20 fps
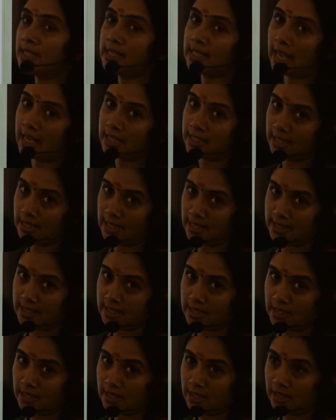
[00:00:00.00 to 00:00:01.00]
the
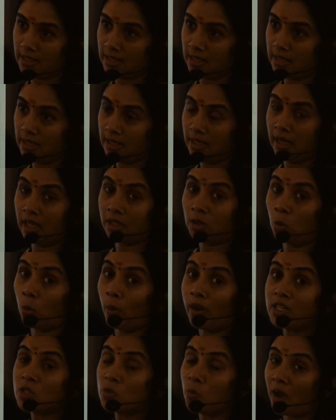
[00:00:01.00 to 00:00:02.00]
catalyst.
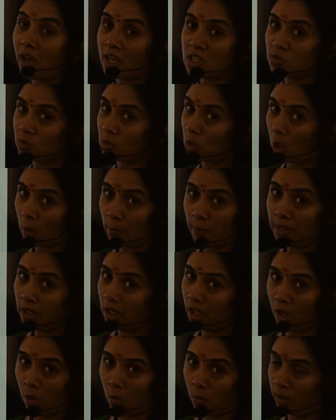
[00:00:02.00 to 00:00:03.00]
Otherwise, marks will not be
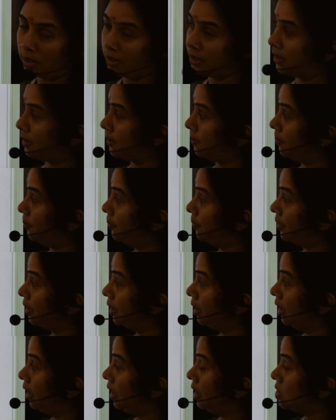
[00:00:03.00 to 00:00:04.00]
awarded.
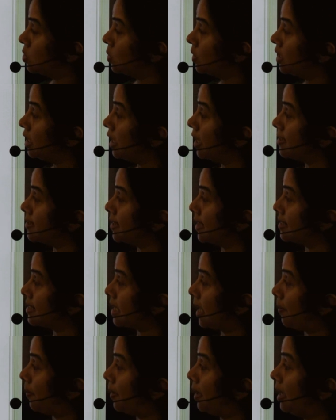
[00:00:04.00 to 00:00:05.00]
So here is an
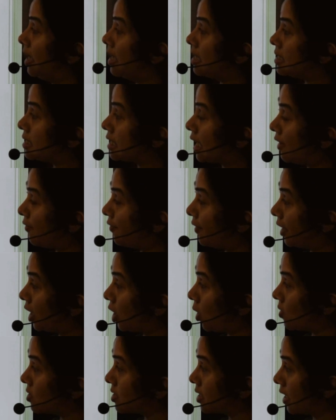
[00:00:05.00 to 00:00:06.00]
example: sulfur
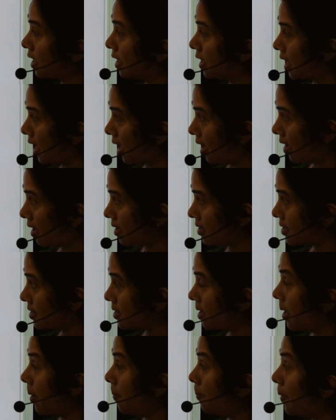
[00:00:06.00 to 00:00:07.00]
dioxide
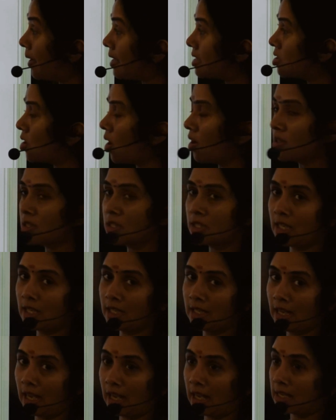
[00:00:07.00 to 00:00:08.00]
gas plus
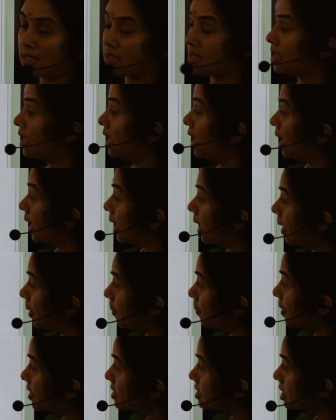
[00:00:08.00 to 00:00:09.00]
oxygen gas
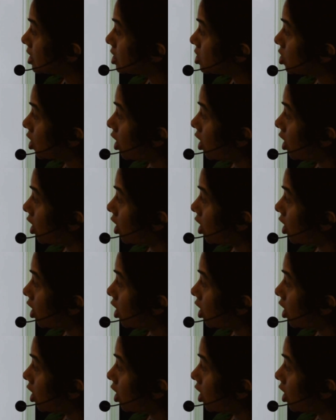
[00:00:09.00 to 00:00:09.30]
in presence